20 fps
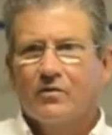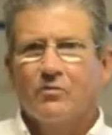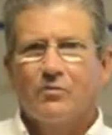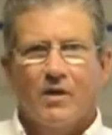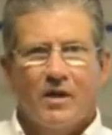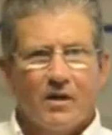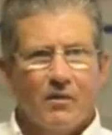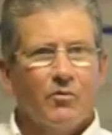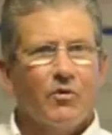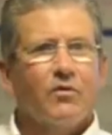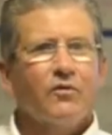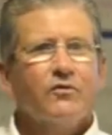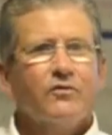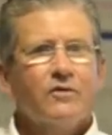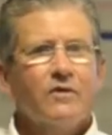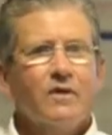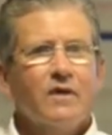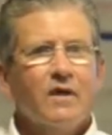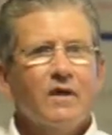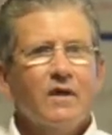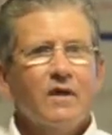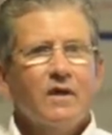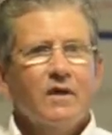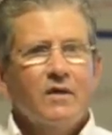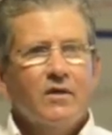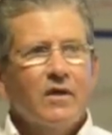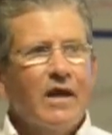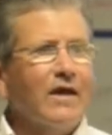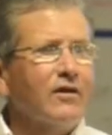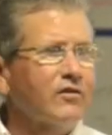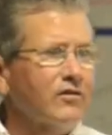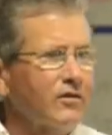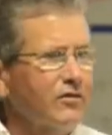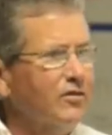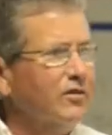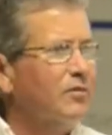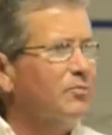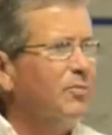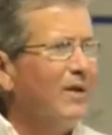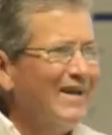to mammals. You actually
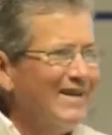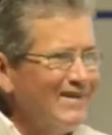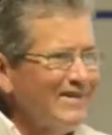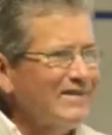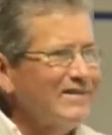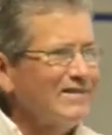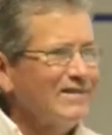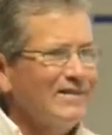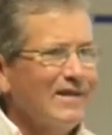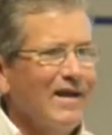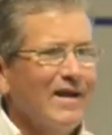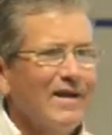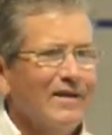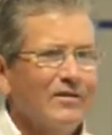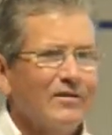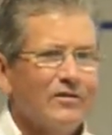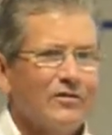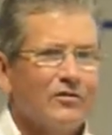see pesticides